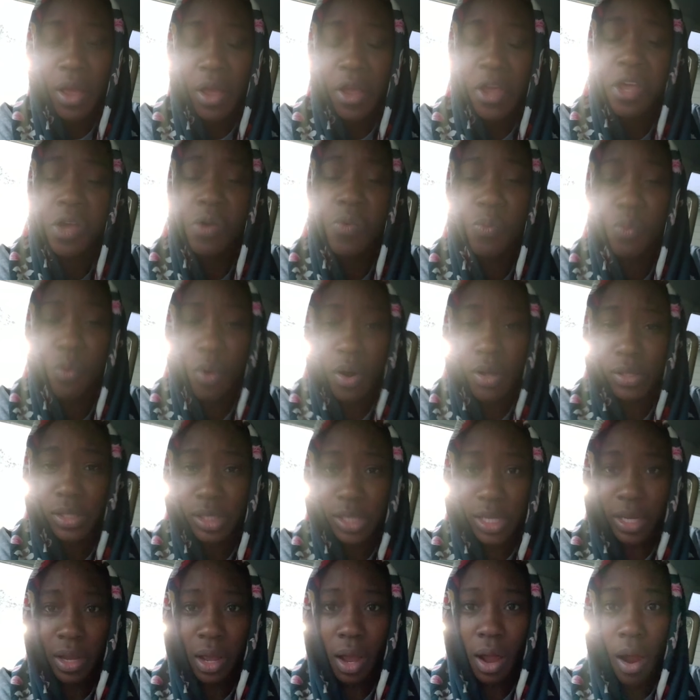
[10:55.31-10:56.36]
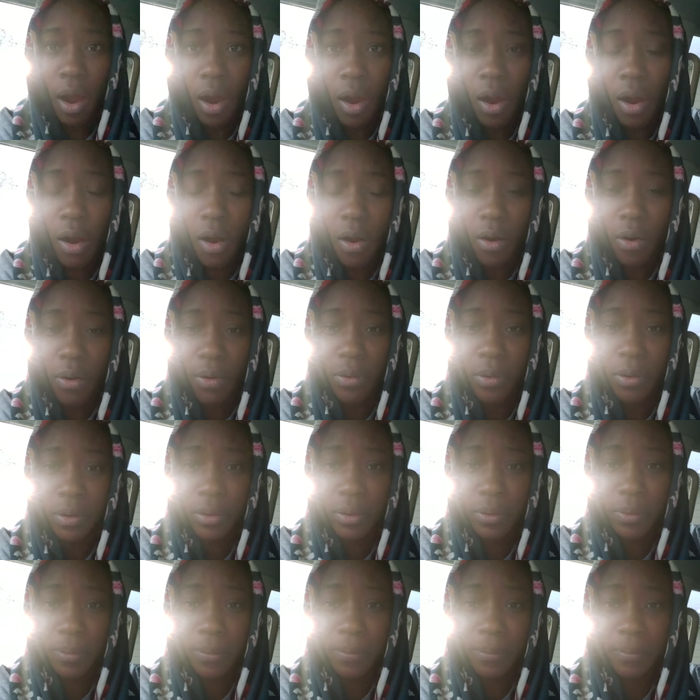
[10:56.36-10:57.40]
He wants it all.
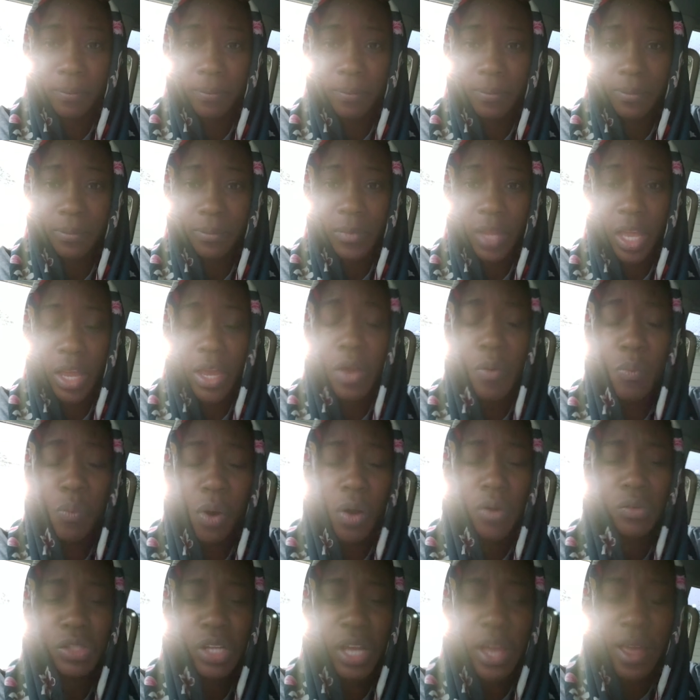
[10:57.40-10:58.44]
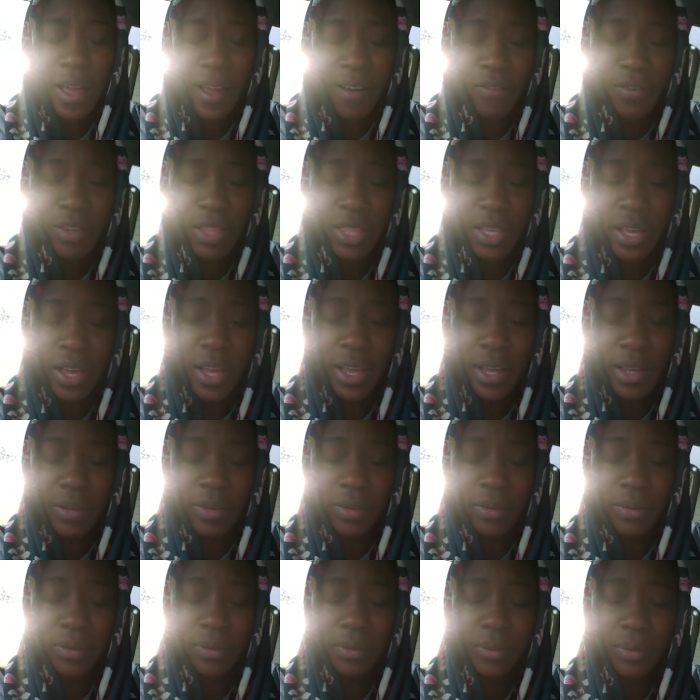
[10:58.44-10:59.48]
He wants everything.
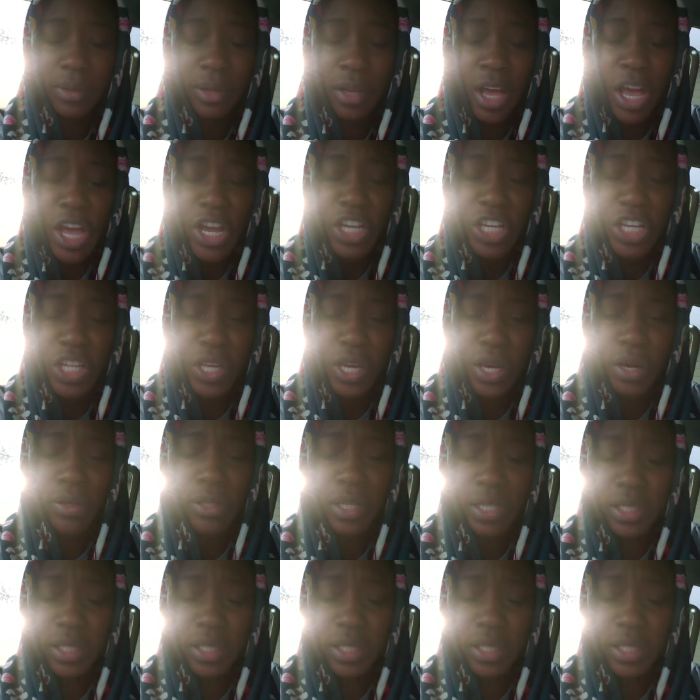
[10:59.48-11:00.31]
Yield